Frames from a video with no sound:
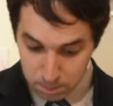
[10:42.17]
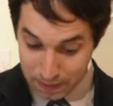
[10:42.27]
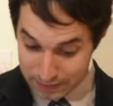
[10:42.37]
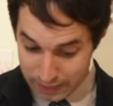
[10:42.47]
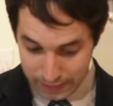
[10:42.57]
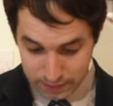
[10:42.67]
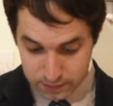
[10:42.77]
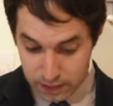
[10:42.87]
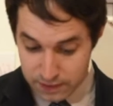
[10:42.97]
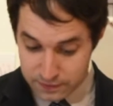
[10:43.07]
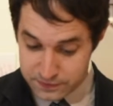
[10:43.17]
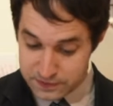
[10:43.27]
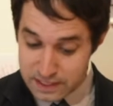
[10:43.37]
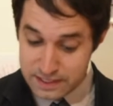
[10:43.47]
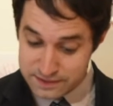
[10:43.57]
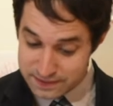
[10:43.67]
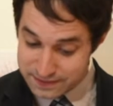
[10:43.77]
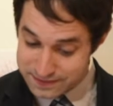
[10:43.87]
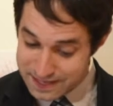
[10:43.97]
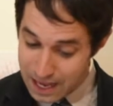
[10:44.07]
by land. The cities in the
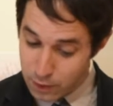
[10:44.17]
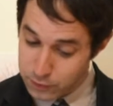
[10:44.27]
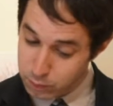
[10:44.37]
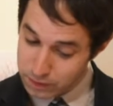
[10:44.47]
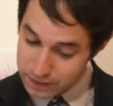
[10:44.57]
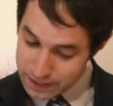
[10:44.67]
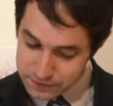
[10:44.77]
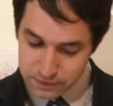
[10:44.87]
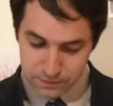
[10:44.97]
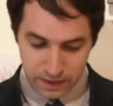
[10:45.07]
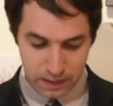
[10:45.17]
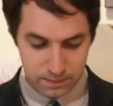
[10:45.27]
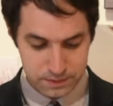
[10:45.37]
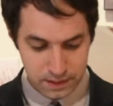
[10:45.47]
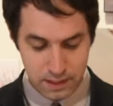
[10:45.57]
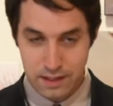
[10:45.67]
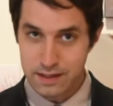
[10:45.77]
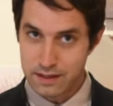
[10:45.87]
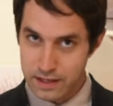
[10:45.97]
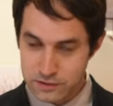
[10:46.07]
South were less developed,
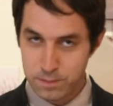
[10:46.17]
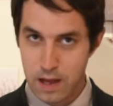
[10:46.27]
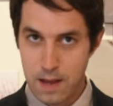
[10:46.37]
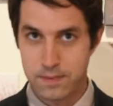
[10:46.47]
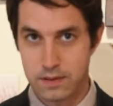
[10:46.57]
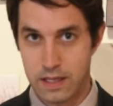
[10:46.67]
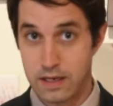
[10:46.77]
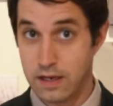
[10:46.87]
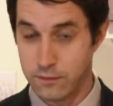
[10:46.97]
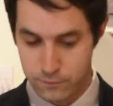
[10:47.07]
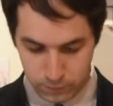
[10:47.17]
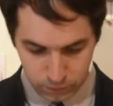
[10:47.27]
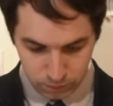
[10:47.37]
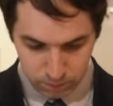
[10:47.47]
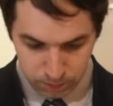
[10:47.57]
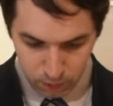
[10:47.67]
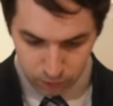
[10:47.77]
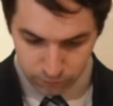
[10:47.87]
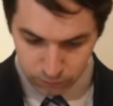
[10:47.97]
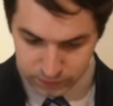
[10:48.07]
less populated, and further
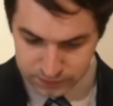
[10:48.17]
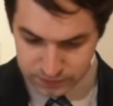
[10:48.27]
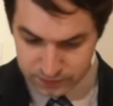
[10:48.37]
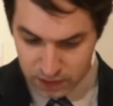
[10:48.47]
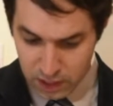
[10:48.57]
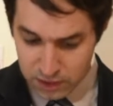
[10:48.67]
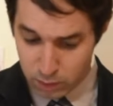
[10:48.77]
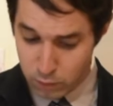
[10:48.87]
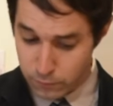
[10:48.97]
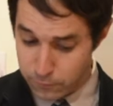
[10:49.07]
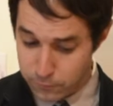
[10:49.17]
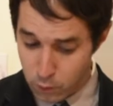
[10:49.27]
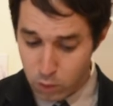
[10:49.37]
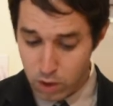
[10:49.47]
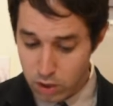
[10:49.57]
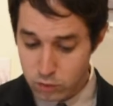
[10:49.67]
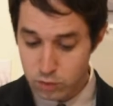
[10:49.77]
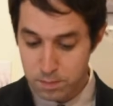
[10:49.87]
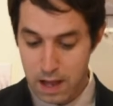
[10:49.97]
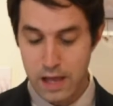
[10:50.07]
apart. For instance, there are over
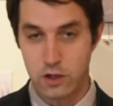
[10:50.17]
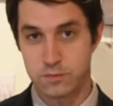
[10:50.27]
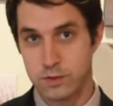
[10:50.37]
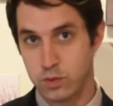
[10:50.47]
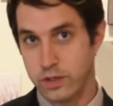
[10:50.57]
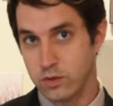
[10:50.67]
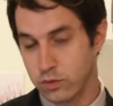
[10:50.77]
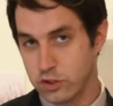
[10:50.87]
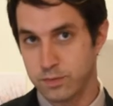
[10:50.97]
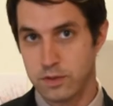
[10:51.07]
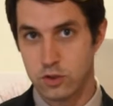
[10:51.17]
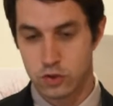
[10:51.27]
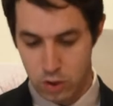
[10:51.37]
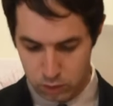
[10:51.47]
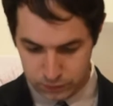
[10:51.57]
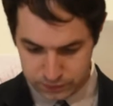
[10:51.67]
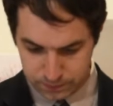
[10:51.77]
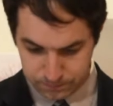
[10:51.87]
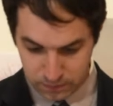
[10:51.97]
400 miles between Richmond and Charleston,